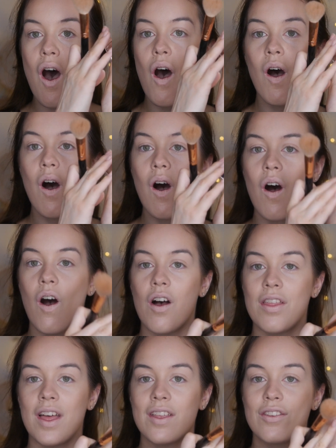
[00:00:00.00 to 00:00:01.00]
And here's me
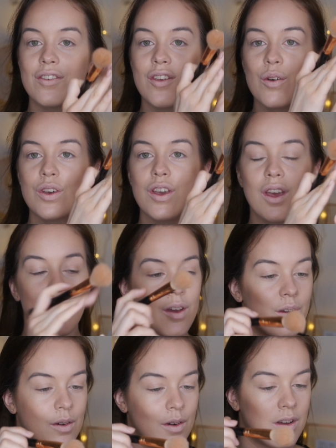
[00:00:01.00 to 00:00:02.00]
getting overly
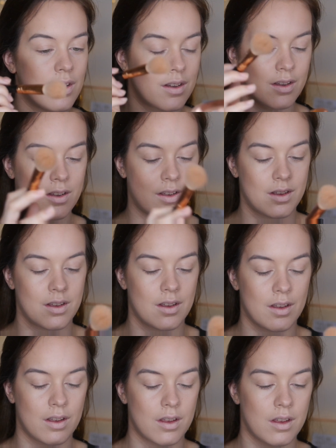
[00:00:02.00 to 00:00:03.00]
excited it came with a mirror.